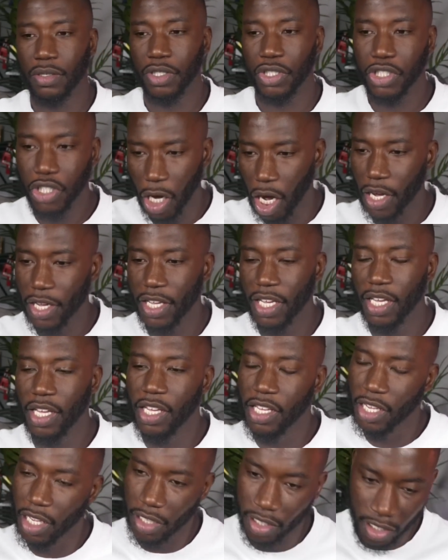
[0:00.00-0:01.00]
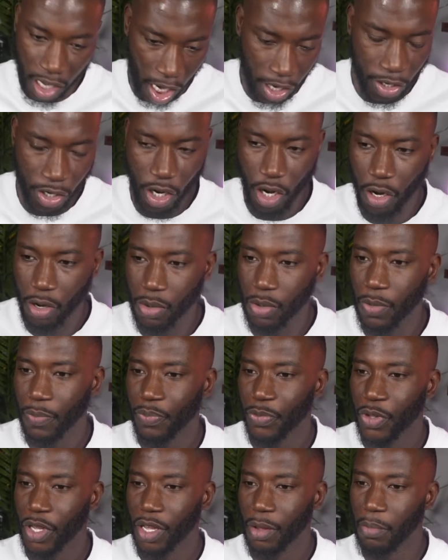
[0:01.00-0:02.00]
Sharky, you done know.
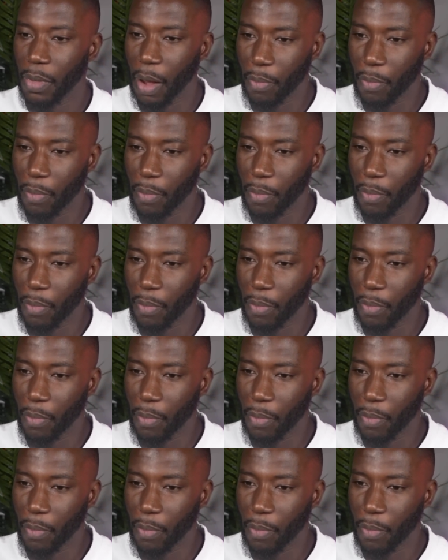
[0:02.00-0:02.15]
My